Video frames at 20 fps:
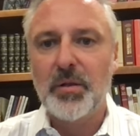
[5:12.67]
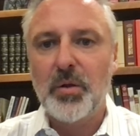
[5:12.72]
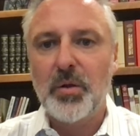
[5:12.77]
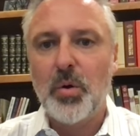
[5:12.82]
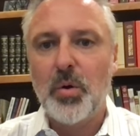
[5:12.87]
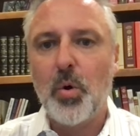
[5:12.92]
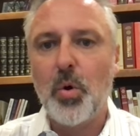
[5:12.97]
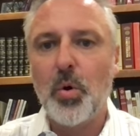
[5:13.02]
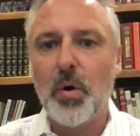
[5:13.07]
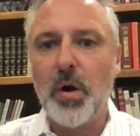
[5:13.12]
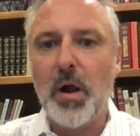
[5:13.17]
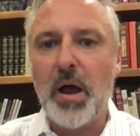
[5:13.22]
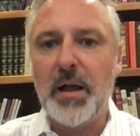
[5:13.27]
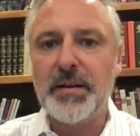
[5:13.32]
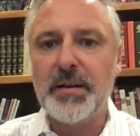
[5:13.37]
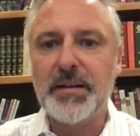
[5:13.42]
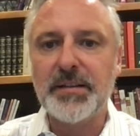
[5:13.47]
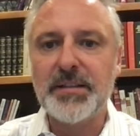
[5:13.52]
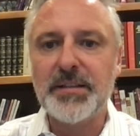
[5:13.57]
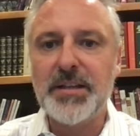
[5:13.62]
Hora
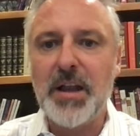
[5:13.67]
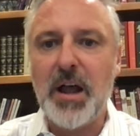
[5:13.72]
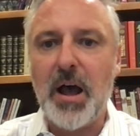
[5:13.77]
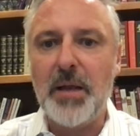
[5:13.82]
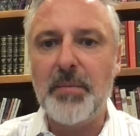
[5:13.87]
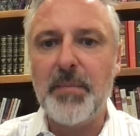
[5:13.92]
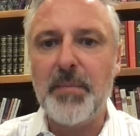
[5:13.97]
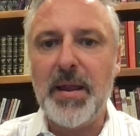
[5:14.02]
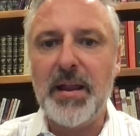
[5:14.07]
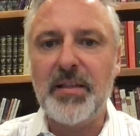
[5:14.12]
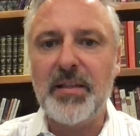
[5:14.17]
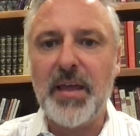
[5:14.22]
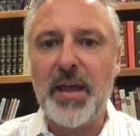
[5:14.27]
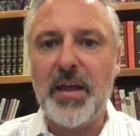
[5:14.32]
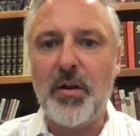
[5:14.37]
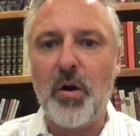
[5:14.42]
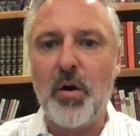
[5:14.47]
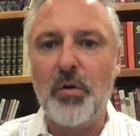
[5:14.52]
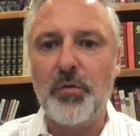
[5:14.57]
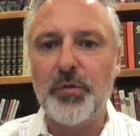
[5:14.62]
does not make that
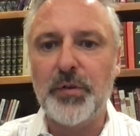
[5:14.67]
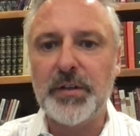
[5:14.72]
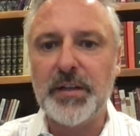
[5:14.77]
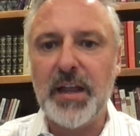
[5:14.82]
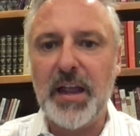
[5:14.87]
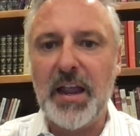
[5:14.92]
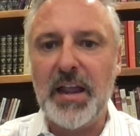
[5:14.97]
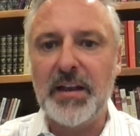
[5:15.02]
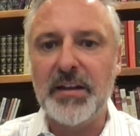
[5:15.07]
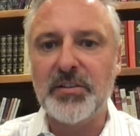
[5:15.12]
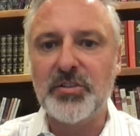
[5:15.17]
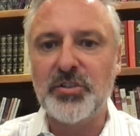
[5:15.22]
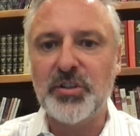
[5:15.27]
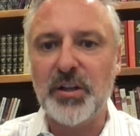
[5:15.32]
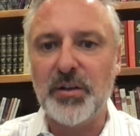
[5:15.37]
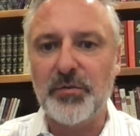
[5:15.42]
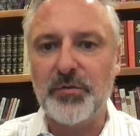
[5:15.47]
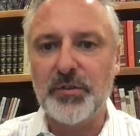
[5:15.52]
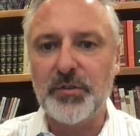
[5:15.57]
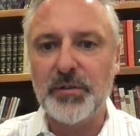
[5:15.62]
alpha to eta
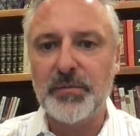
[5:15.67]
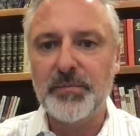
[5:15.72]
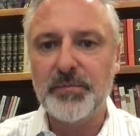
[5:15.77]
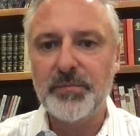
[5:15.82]
shift